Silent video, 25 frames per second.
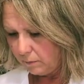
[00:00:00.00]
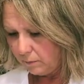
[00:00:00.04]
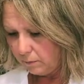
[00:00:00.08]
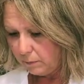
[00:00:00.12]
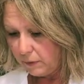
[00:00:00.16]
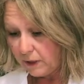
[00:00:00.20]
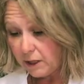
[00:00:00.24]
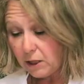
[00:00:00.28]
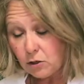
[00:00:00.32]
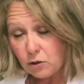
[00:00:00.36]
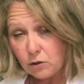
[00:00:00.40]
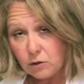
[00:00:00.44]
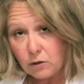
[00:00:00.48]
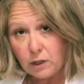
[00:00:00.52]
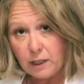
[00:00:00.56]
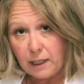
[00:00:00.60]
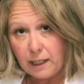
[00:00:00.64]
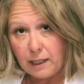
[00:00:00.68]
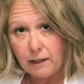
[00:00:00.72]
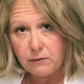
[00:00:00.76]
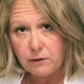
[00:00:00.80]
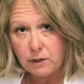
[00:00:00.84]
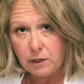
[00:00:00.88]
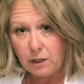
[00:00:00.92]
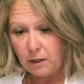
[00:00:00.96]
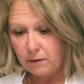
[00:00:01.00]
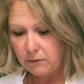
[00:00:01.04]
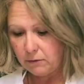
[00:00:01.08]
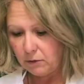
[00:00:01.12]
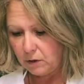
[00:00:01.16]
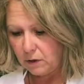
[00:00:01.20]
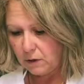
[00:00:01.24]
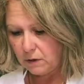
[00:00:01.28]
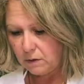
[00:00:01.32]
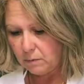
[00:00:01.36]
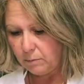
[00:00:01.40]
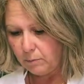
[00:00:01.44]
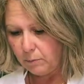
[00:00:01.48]
because you're gonna have to cover
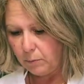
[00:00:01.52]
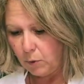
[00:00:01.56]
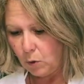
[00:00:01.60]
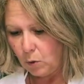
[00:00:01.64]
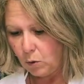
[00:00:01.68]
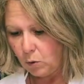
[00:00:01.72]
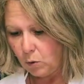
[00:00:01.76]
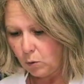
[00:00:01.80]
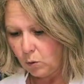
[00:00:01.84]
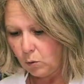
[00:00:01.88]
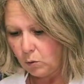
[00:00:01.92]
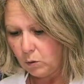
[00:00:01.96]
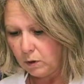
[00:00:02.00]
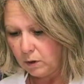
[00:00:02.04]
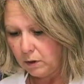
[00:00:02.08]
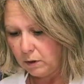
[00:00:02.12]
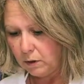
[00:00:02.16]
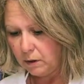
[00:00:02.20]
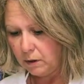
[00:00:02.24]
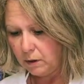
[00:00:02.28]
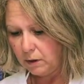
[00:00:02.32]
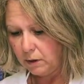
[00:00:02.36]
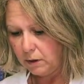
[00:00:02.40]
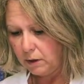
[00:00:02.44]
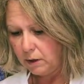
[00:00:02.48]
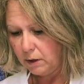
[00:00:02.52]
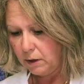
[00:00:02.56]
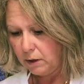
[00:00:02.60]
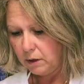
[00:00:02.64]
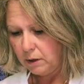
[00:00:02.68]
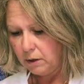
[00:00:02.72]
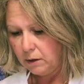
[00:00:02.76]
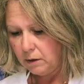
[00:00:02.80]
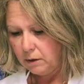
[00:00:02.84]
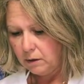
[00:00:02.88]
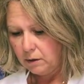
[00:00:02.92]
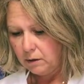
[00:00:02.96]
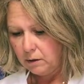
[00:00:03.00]
this bowl.
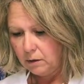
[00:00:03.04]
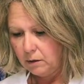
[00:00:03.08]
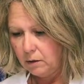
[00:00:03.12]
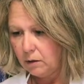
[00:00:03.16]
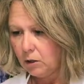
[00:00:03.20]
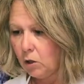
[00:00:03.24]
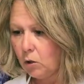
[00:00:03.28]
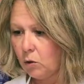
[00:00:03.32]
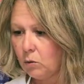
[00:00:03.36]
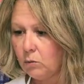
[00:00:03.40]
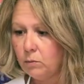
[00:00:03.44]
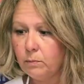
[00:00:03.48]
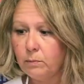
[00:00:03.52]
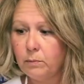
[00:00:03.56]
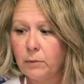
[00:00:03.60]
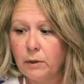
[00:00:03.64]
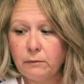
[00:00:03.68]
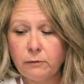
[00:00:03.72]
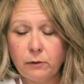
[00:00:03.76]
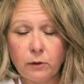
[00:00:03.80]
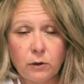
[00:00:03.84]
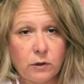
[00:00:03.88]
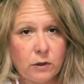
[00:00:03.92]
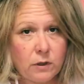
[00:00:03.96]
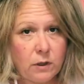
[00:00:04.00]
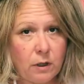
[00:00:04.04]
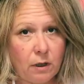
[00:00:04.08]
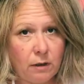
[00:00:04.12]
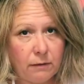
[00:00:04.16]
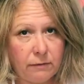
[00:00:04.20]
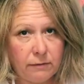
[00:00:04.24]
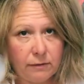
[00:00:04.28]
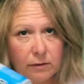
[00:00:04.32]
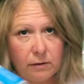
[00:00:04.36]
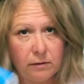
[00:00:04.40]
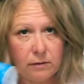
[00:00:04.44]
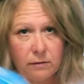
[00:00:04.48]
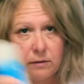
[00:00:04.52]
Oh, but first
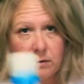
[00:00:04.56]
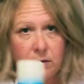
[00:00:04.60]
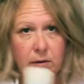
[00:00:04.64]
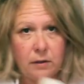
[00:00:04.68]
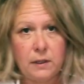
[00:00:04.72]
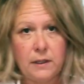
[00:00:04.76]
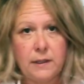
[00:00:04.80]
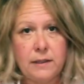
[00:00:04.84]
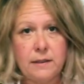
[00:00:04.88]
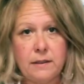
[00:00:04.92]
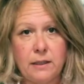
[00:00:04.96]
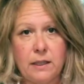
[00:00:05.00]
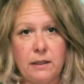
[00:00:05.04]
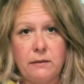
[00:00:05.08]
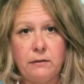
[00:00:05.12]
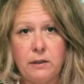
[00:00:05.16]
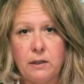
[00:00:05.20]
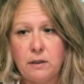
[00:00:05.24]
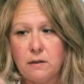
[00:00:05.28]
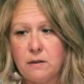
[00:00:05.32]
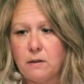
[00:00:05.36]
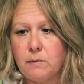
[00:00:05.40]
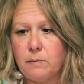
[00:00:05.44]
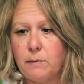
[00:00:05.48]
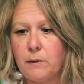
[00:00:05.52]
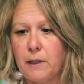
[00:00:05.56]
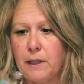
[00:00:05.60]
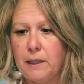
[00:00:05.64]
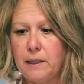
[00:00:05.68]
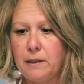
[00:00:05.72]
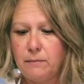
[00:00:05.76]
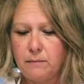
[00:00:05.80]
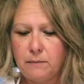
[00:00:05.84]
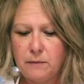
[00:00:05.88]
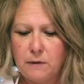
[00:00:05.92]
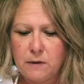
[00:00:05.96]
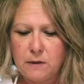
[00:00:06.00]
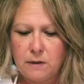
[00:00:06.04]
off, let's give it a spray.
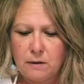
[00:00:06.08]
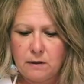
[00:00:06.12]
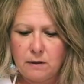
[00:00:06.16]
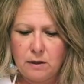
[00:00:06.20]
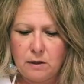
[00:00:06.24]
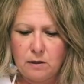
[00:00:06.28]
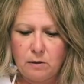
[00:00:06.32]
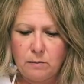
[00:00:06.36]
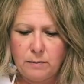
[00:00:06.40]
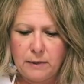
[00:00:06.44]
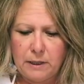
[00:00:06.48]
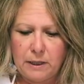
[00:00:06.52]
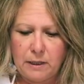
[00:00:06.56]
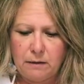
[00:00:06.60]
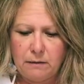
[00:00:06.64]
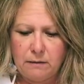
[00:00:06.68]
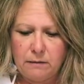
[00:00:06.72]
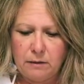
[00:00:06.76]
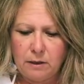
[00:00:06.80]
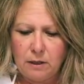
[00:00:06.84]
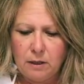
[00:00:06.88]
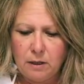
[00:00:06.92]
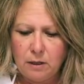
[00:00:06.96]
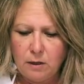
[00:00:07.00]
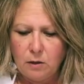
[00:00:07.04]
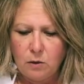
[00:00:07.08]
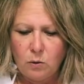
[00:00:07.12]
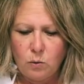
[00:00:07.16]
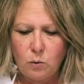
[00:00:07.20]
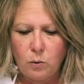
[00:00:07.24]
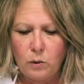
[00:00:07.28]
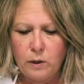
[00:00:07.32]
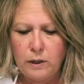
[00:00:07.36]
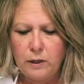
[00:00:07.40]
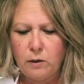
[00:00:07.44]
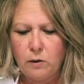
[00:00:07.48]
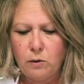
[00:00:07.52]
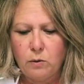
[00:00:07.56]
So a little bit of
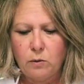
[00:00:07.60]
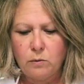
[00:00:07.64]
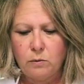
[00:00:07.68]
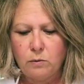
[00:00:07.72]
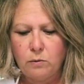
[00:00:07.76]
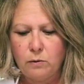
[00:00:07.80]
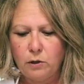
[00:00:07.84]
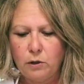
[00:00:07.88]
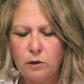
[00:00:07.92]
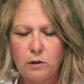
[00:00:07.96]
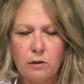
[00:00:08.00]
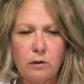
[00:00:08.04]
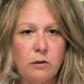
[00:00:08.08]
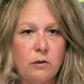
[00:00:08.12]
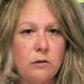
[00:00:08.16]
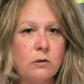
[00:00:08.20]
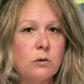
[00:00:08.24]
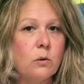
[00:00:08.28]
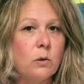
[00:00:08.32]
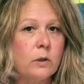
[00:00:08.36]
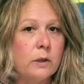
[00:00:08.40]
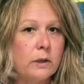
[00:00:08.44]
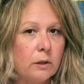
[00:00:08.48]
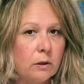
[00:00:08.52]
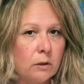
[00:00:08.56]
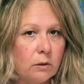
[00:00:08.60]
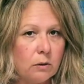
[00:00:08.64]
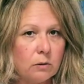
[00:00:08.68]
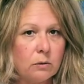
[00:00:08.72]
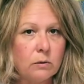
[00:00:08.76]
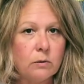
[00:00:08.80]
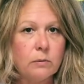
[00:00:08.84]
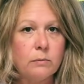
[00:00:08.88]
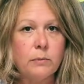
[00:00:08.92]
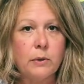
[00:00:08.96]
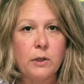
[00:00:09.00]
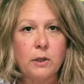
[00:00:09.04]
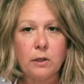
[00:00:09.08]
oil. You can use oil,
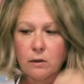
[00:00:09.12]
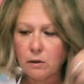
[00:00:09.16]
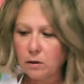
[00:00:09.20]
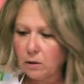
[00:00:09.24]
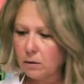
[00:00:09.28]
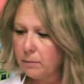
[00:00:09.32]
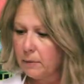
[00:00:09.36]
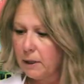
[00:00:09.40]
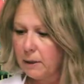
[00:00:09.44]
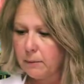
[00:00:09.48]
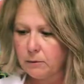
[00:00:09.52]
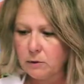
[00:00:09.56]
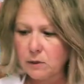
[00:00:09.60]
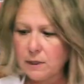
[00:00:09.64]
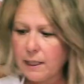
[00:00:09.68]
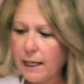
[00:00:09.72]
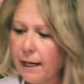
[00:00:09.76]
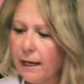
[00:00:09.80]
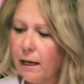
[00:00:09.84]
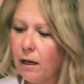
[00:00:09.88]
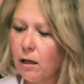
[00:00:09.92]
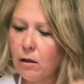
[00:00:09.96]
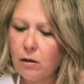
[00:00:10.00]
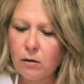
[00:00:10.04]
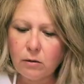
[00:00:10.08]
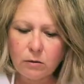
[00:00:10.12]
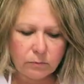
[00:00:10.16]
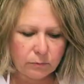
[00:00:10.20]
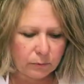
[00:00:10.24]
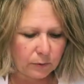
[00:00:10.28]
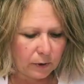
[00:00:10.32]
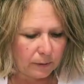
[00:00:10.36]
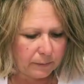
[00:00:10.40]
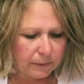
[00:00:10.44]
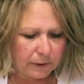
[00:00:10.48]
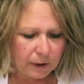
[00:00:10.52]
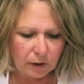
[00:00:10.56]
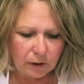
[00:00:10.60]
put it on a paper towel,
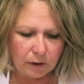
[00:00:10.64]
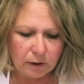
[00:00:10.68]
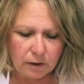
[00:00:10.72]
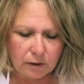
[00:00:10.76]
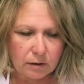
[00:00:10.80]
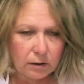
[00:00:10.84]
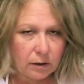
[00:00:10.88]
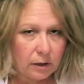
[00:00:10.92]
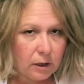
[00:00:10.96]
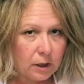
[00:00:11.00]
rub it on